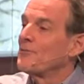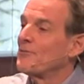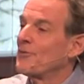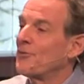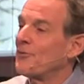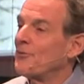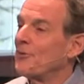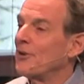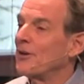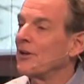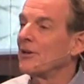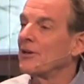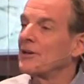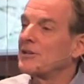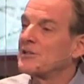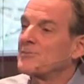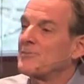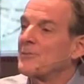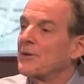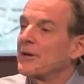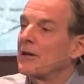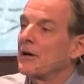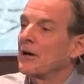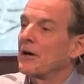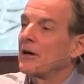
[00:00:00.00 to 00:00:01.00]
of the
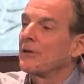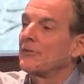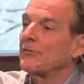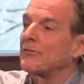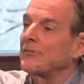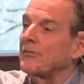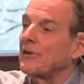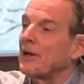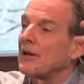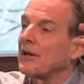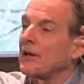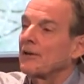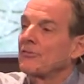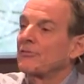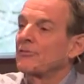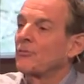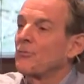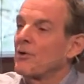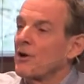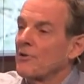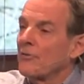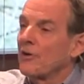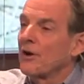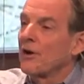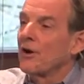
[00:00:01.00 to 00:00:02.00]
village because I guess
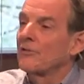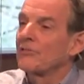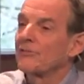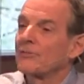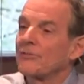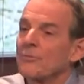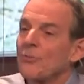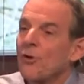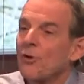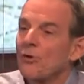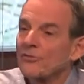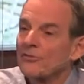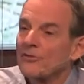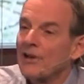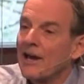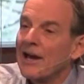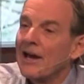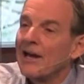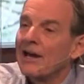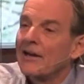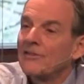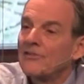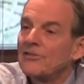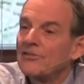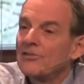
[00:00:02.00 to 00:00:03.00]
whoever has the most
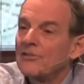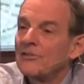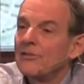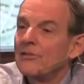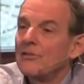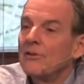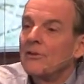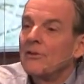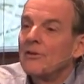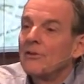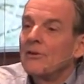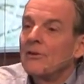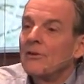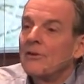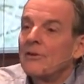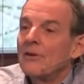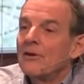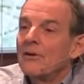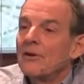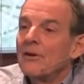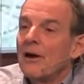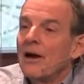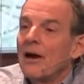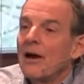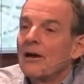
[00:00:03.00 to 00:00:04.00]
heads
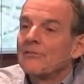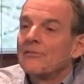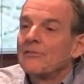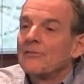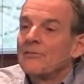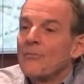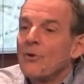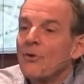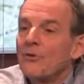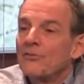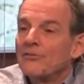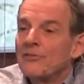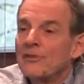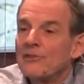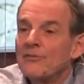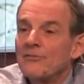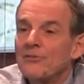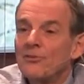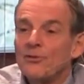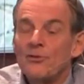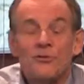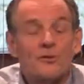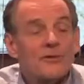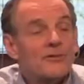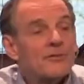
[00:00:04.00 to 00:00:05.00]
has the most
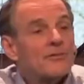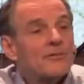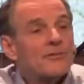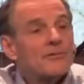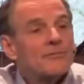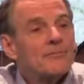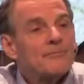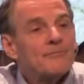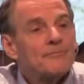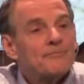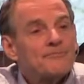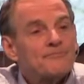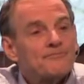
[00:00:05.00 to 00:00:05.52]
influence.